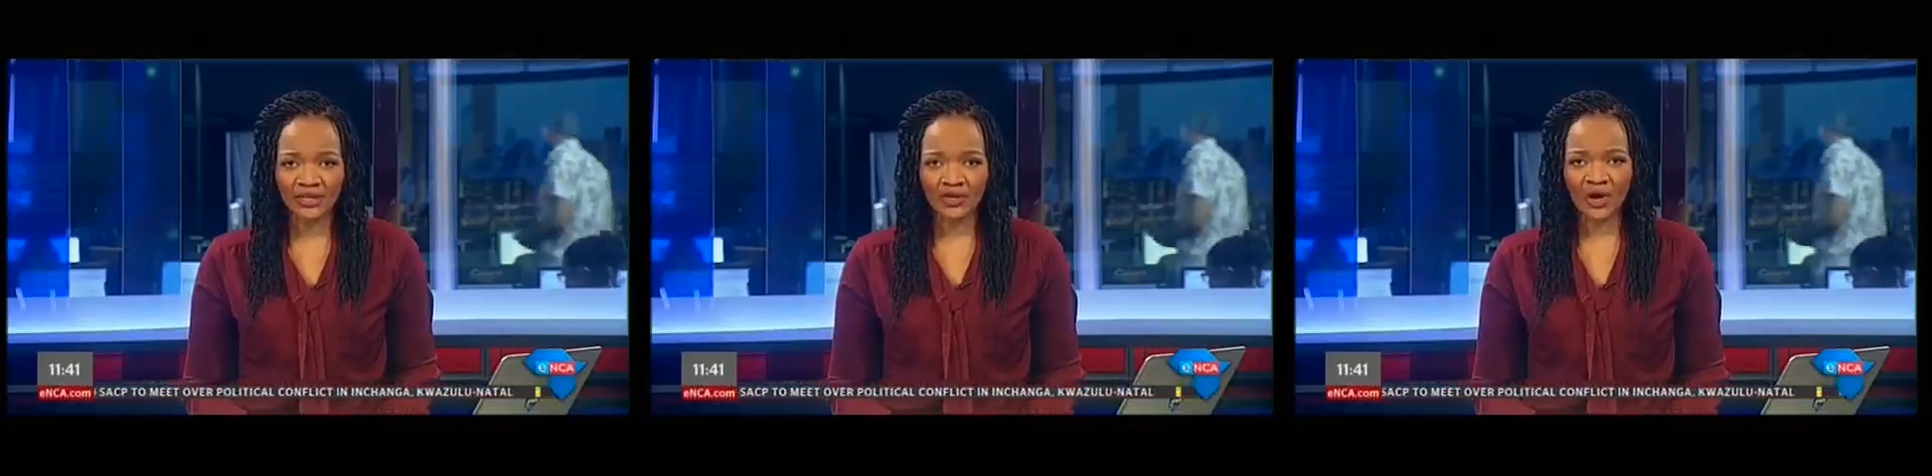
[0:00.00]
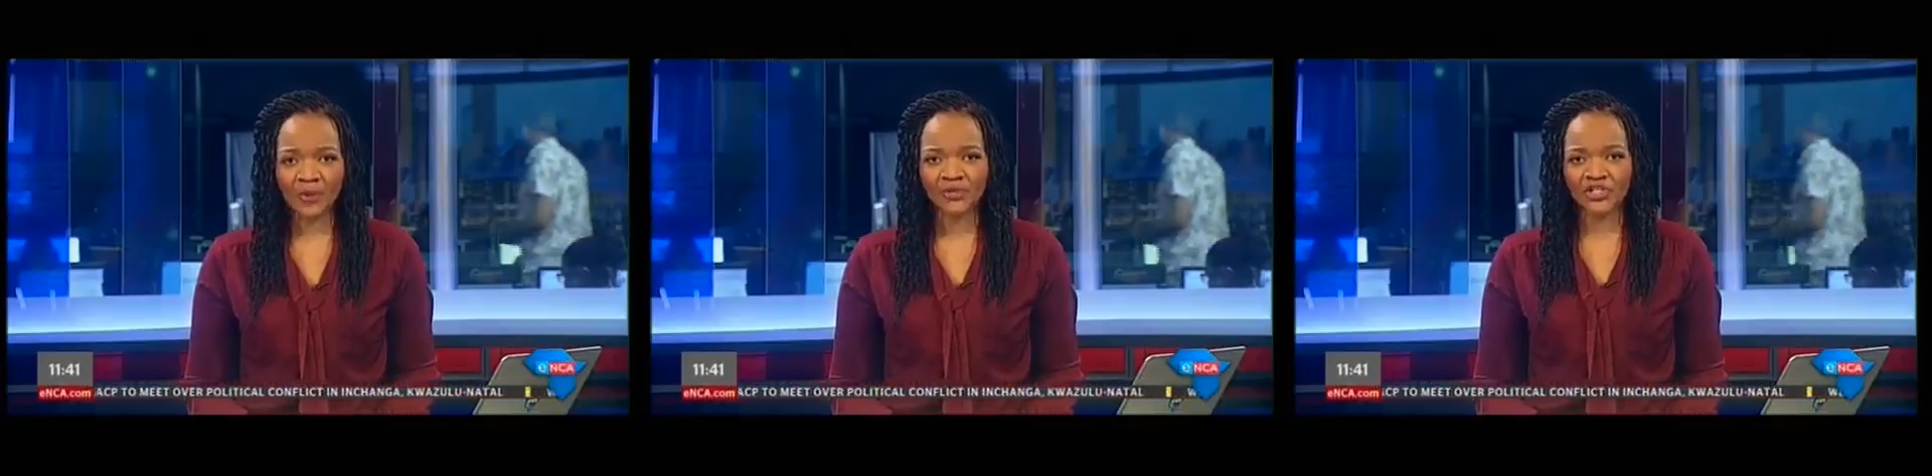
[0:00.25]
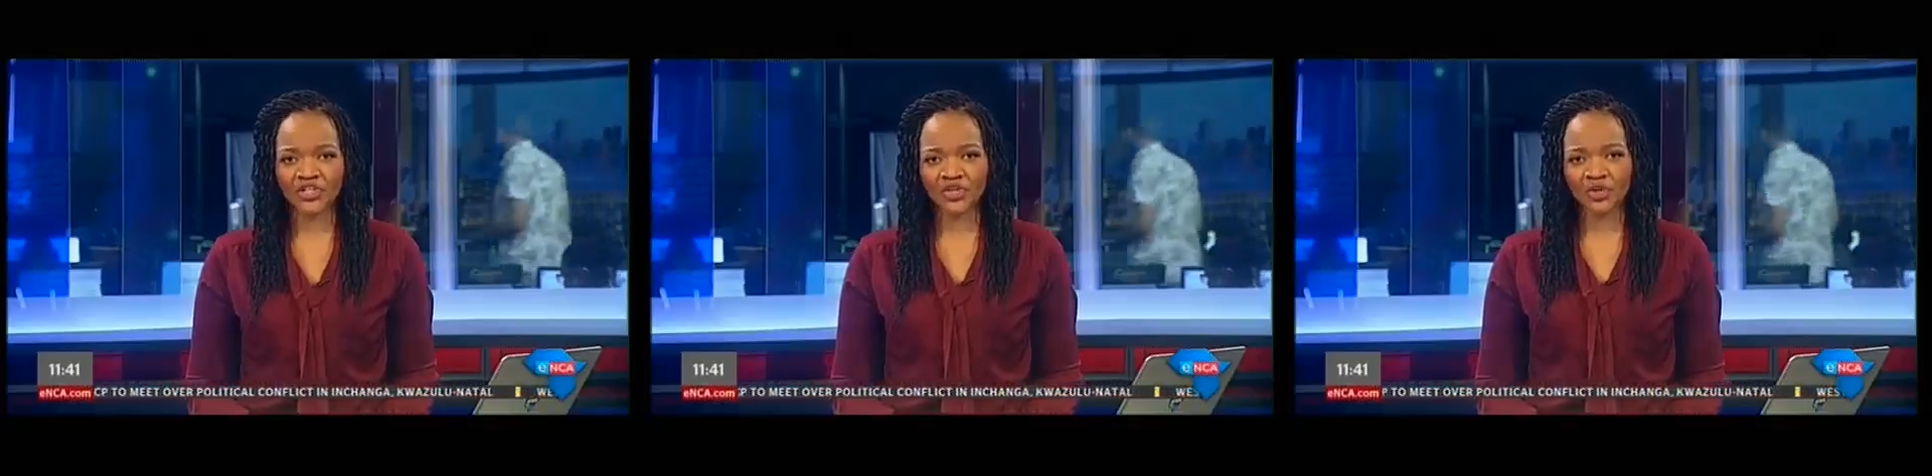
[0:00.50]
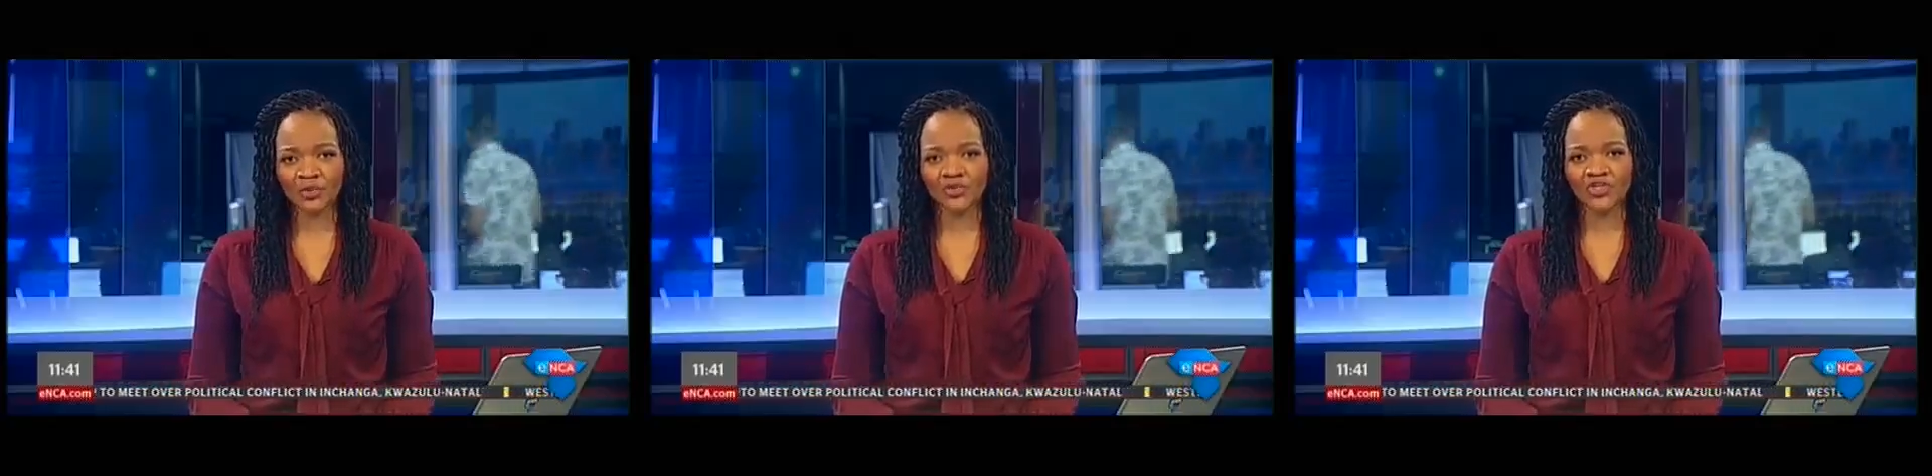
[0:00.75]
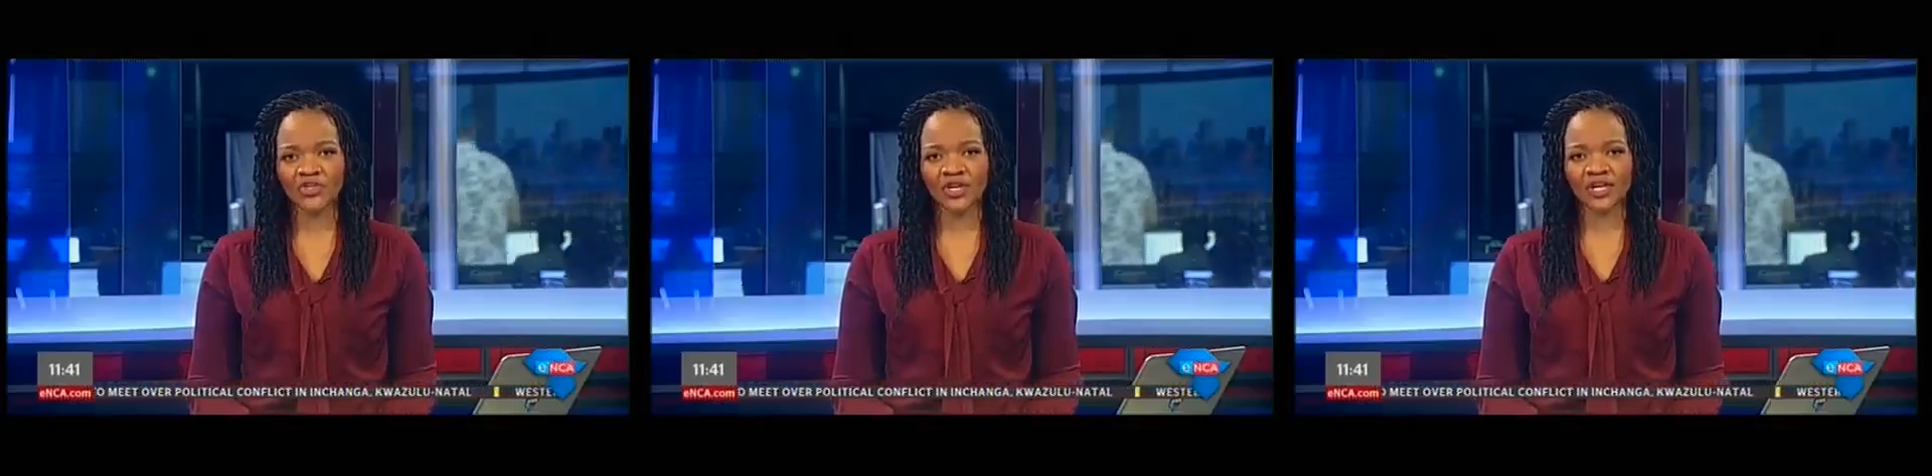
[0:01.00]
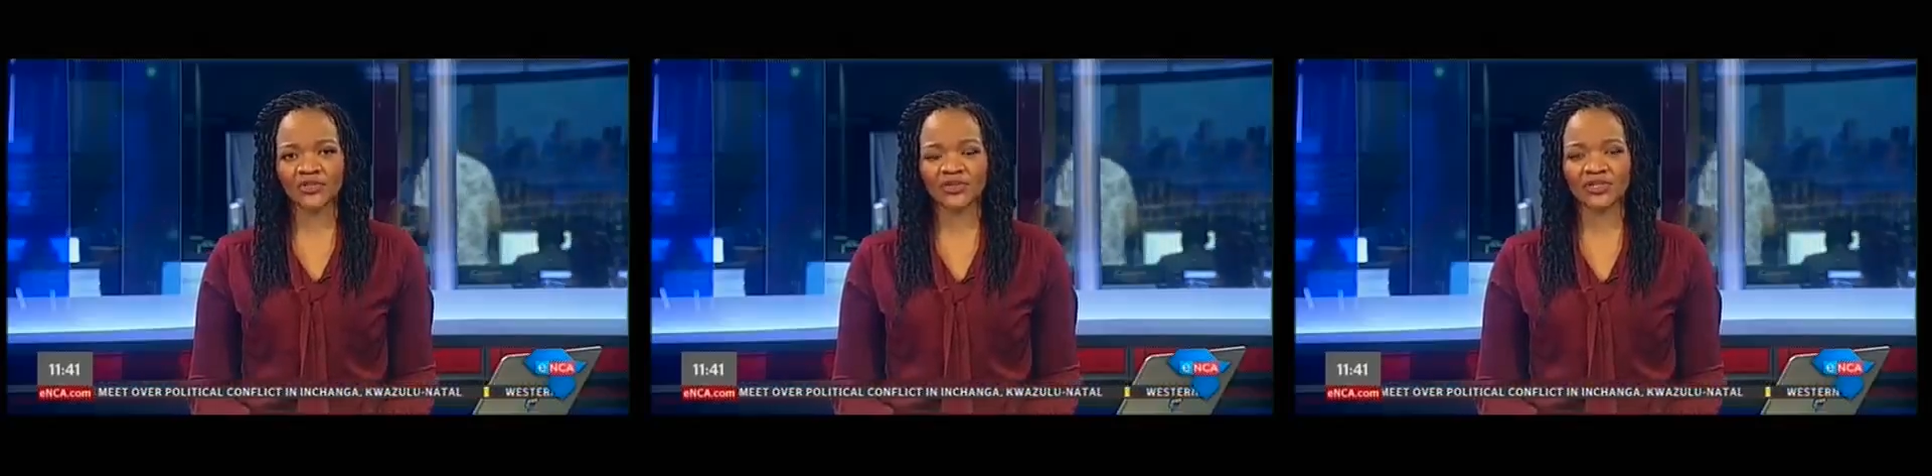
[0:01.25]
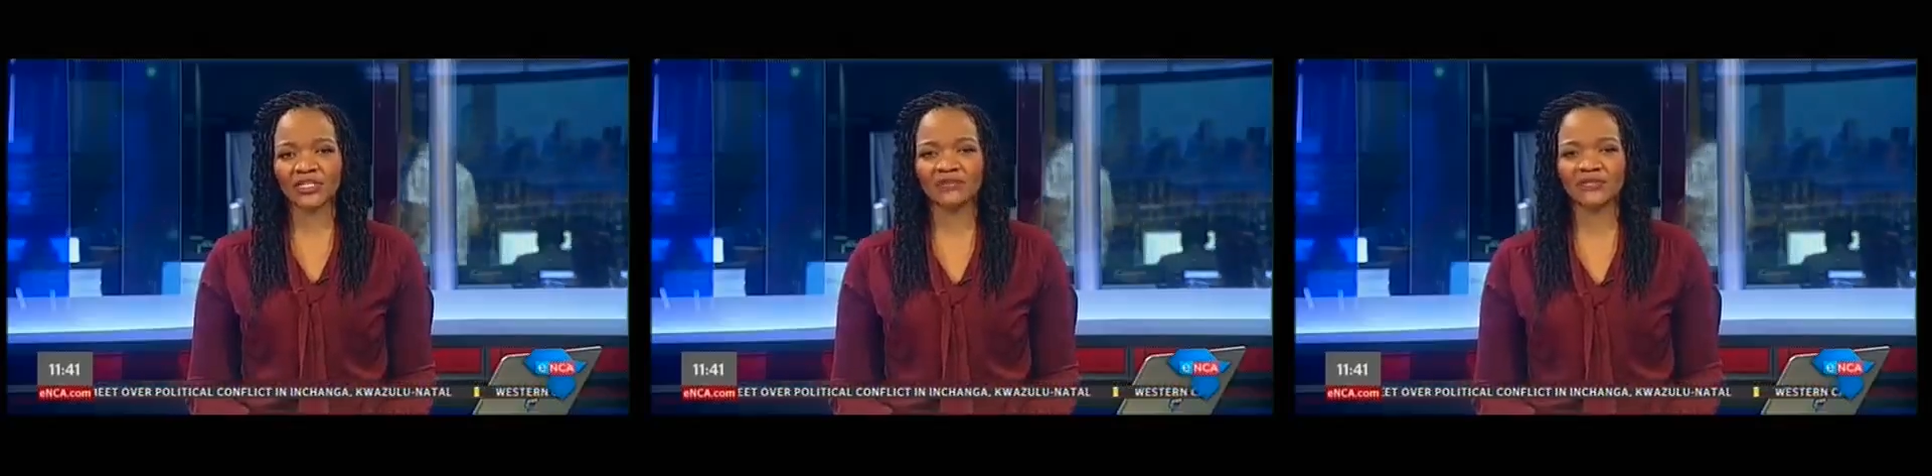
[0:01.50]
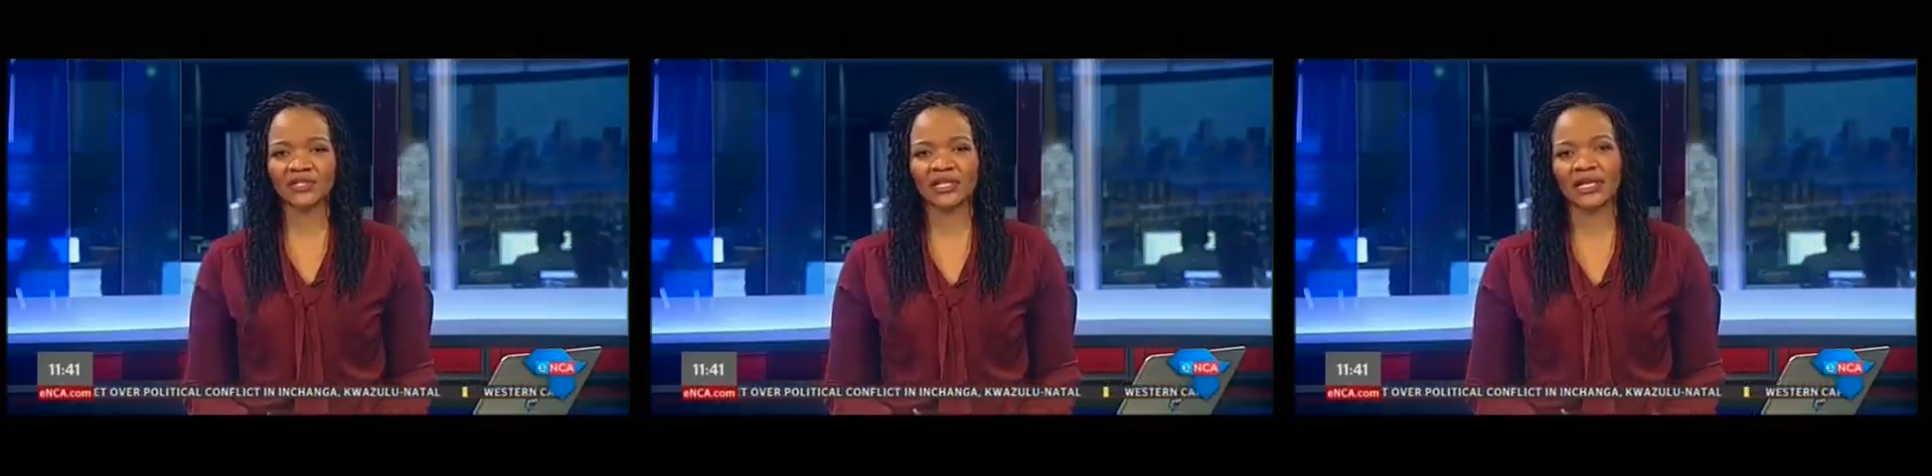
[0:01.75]
The Competition Commission has
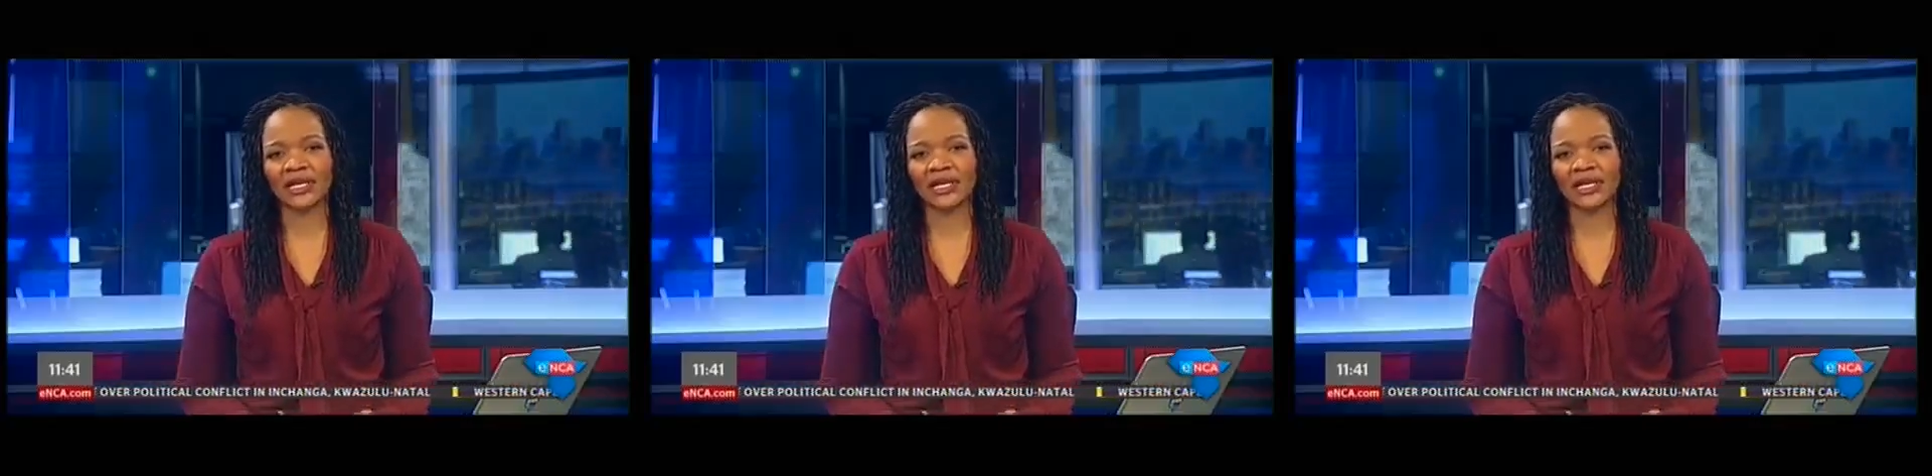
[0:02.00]
received